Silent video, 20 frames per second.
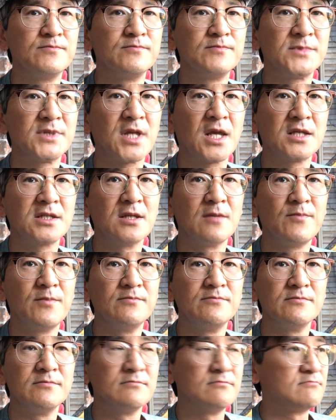Takes up
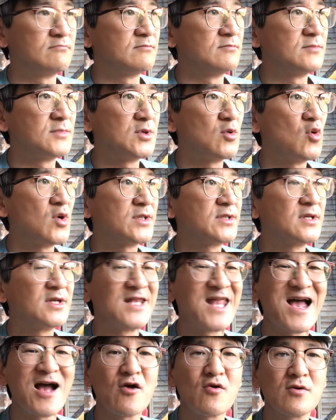what, an
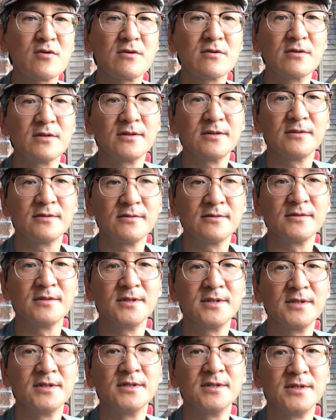hour
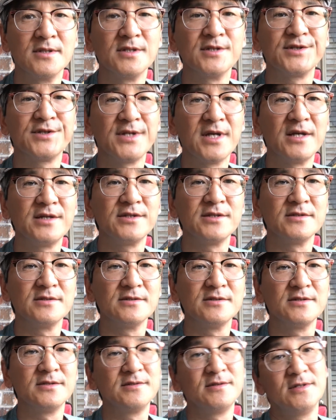a session.
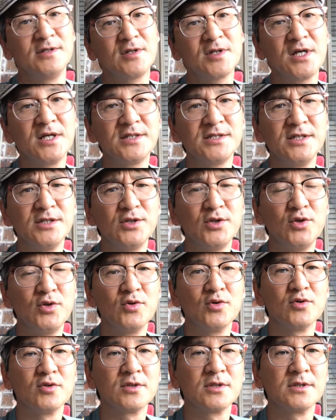It cuts into
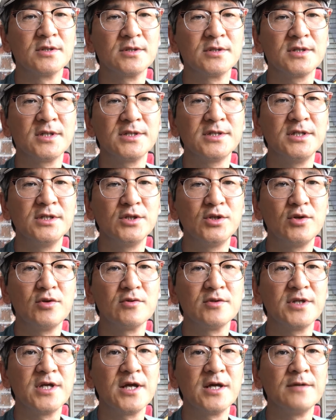your
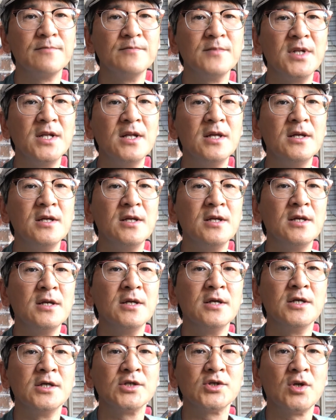day.
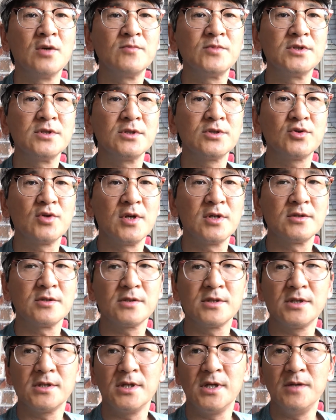So I'm gonna try to
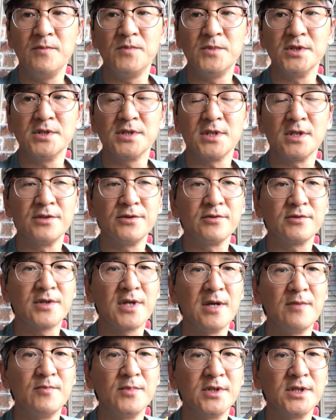keep this under
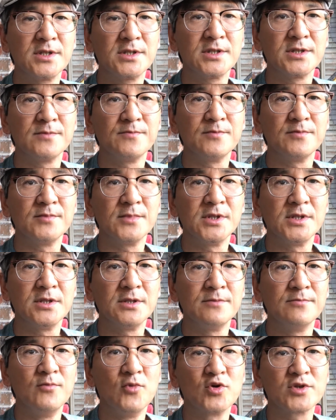10 minutes.
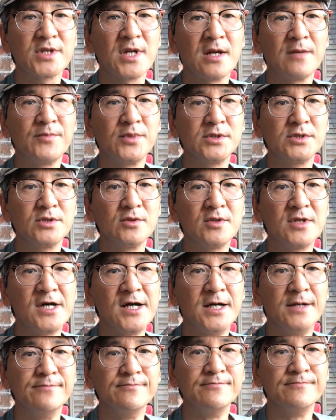More topics to
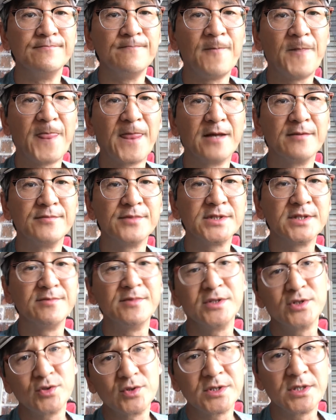come. Some
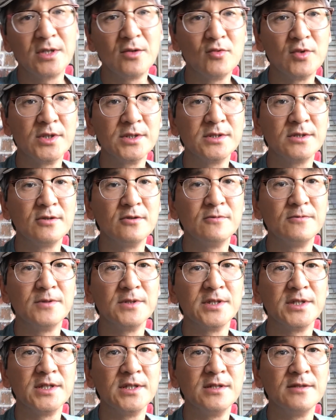interesting ones,
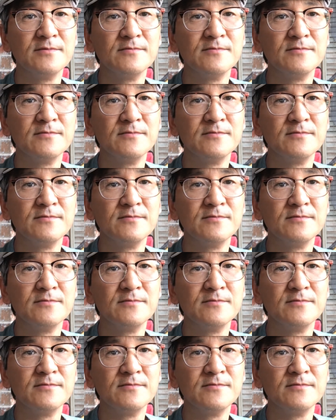hopefully.